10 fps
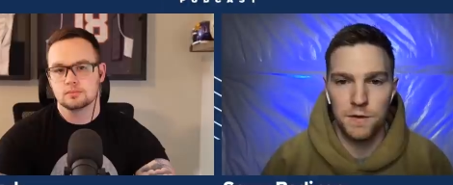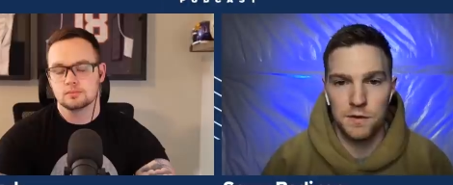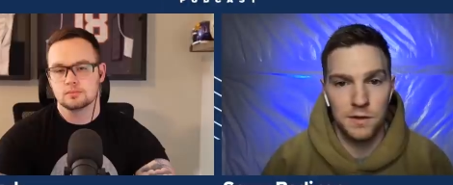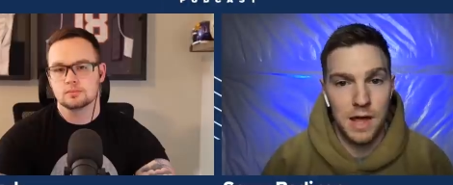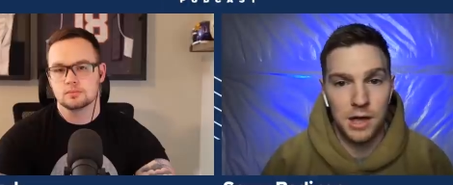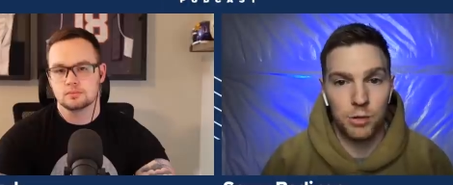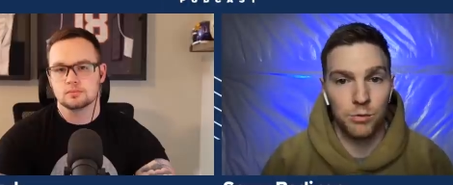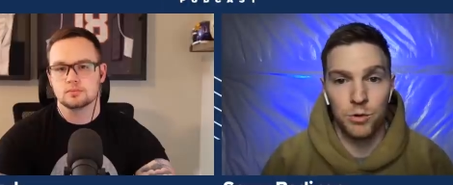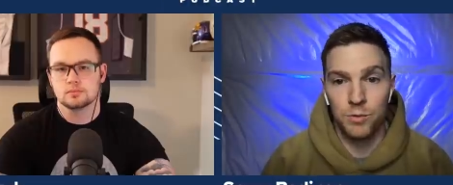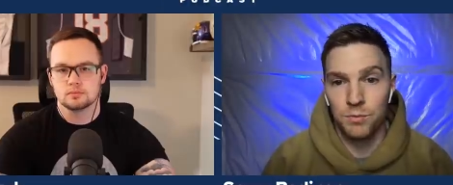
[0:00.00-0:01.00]
Speaker 1: for the locker
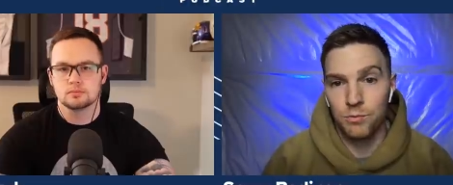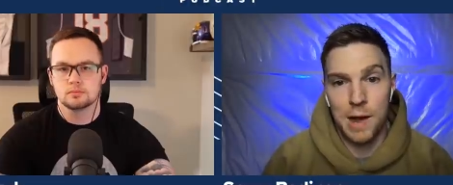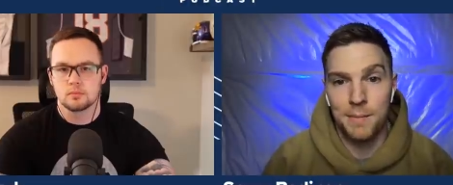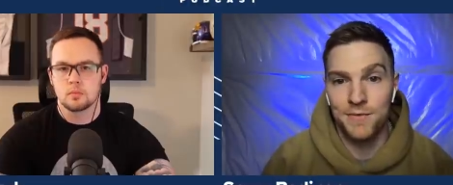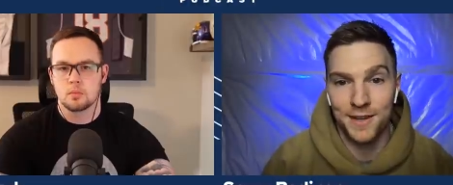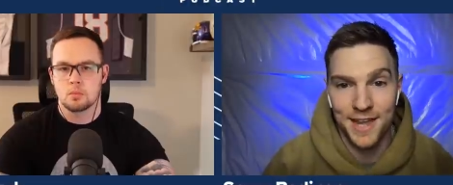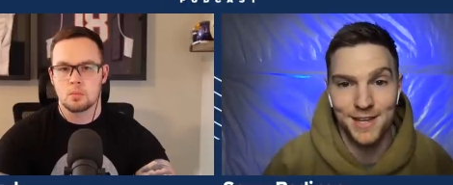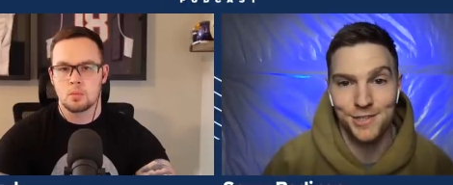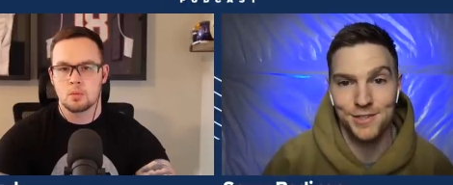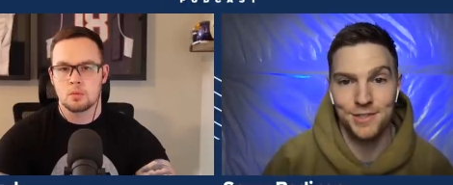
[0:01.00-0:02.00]
room
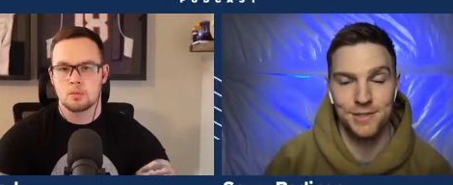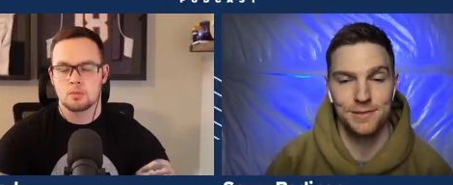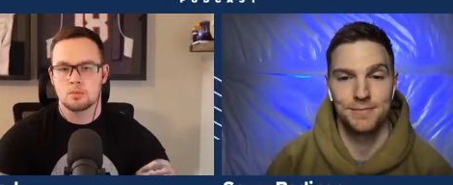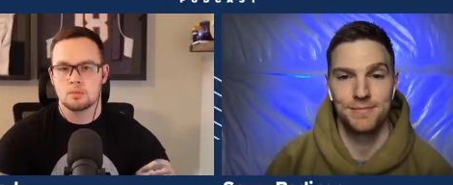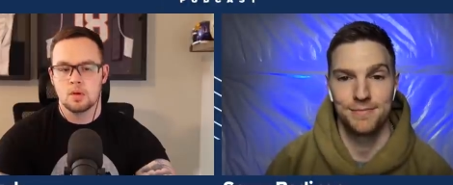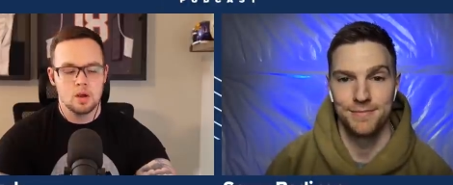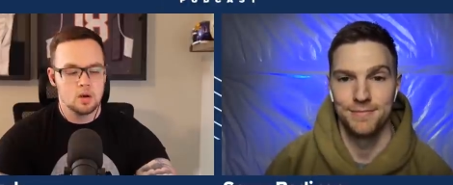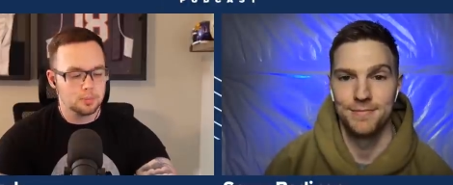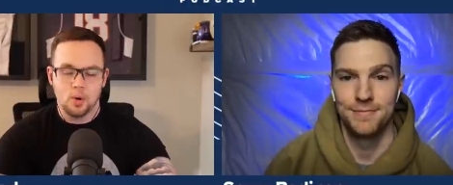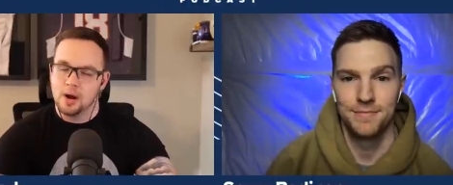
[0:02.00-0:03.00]
ramifications.
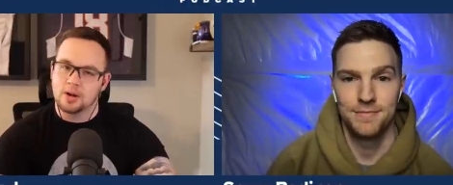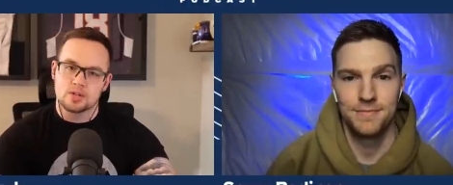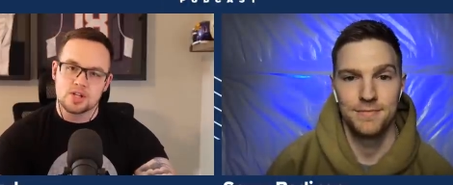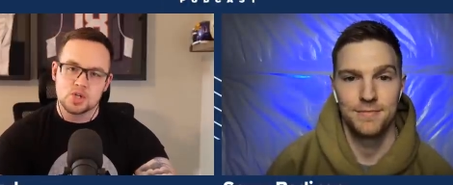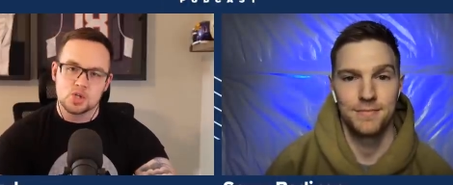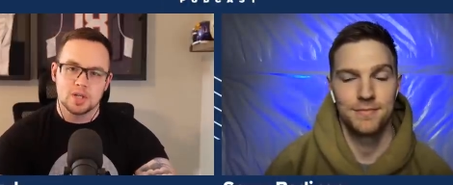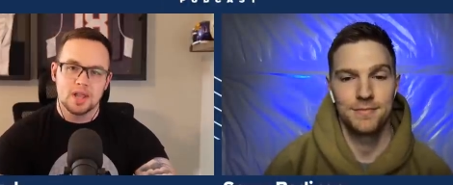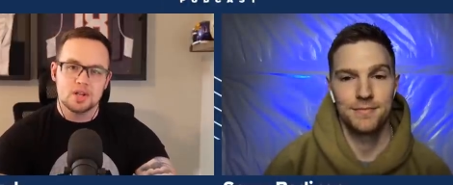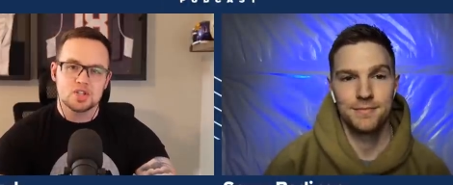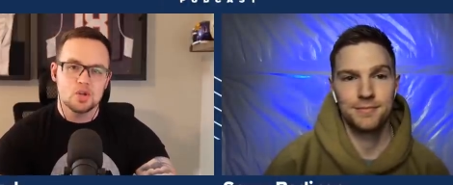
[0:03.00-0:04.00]
Speaker 2: Well, Broncos country,
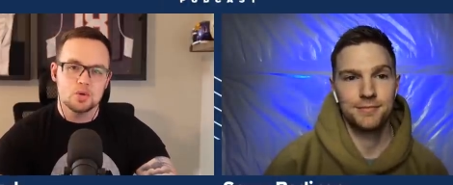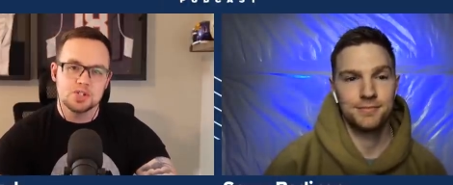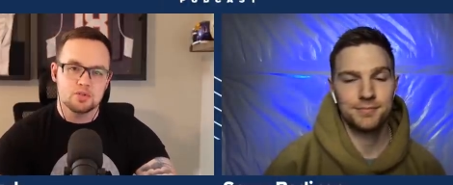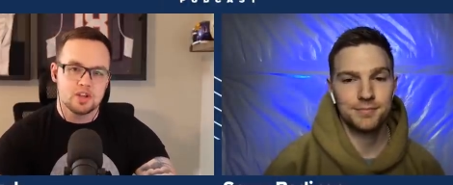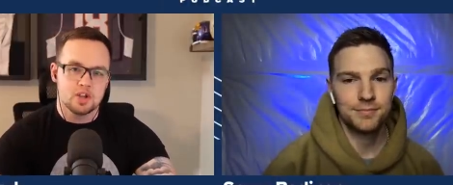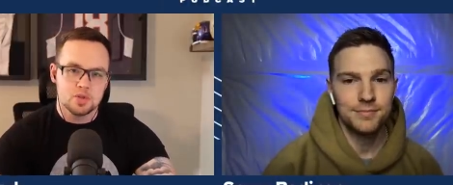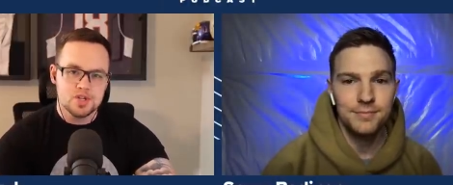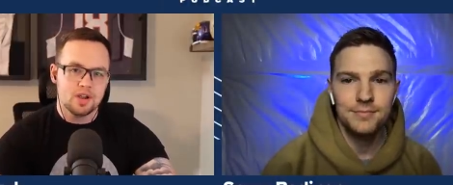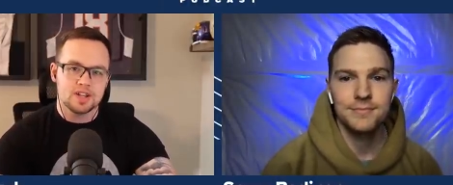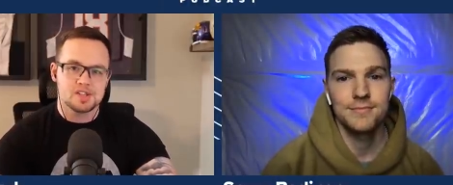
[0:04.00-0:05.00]
let us know what you think. Would
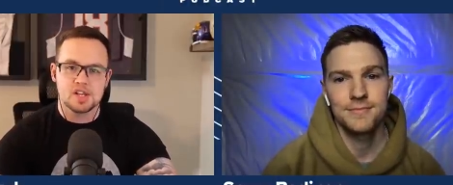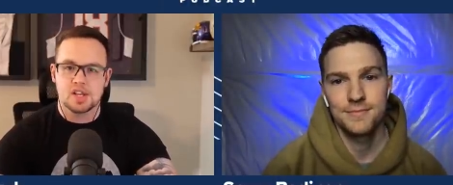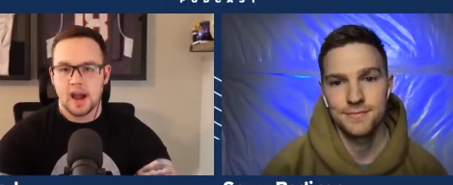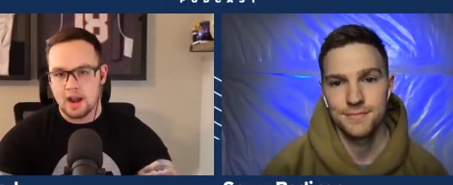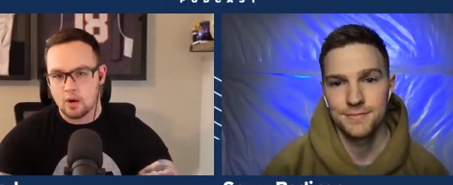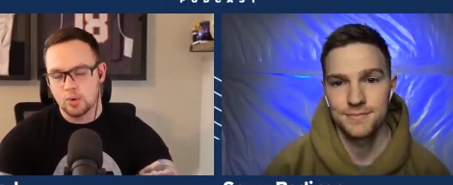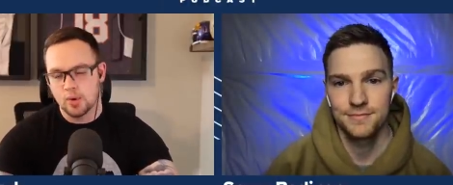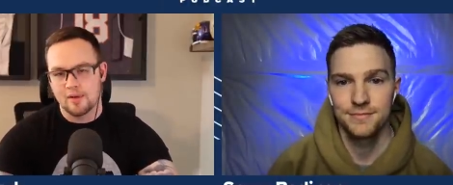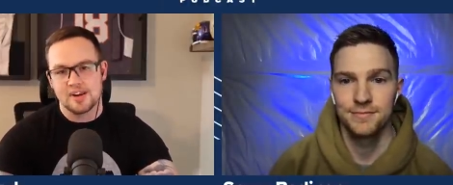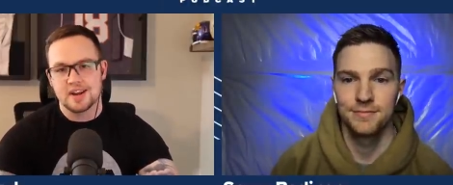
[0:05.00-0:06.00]
you like to see Kyle
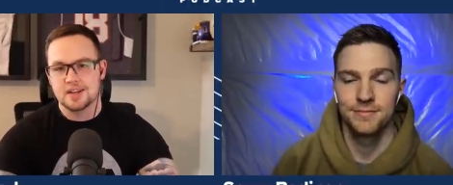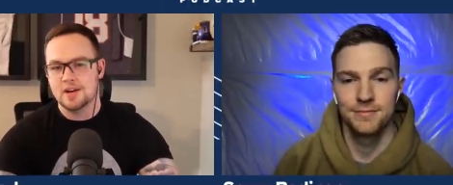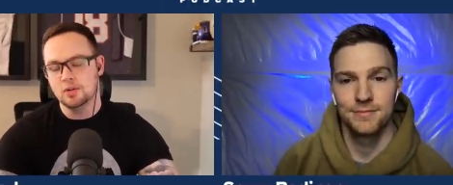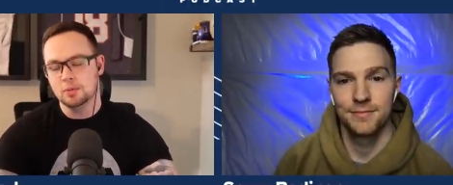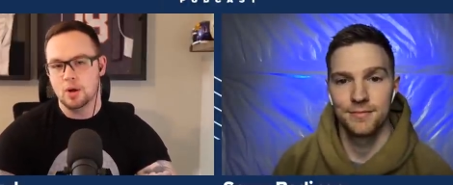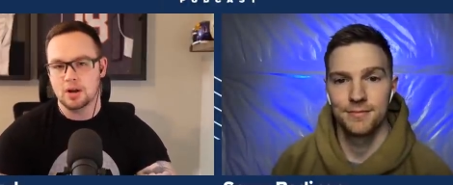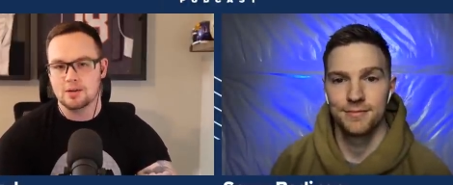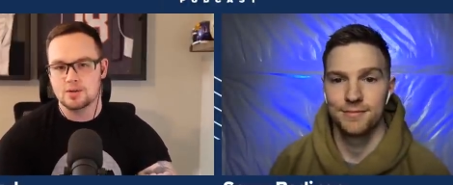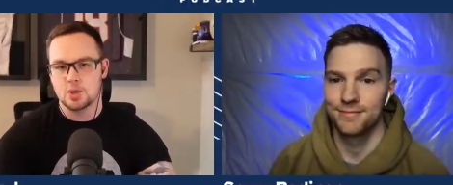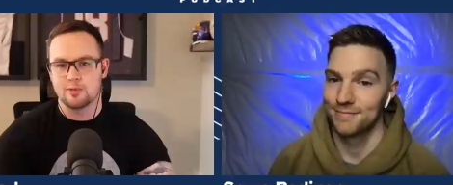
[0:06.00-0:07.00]
Rudolph in a Denver
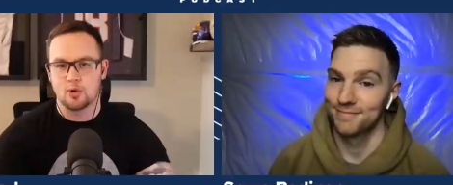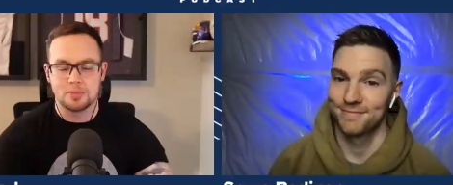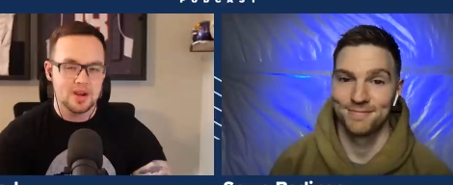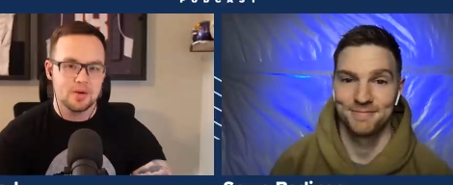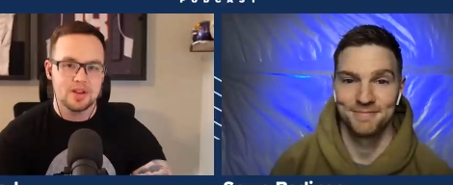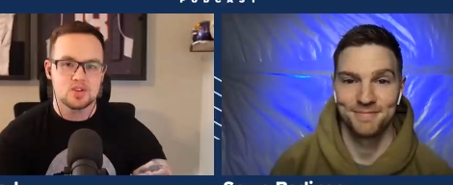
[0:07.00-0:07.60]
Broncos uniform here in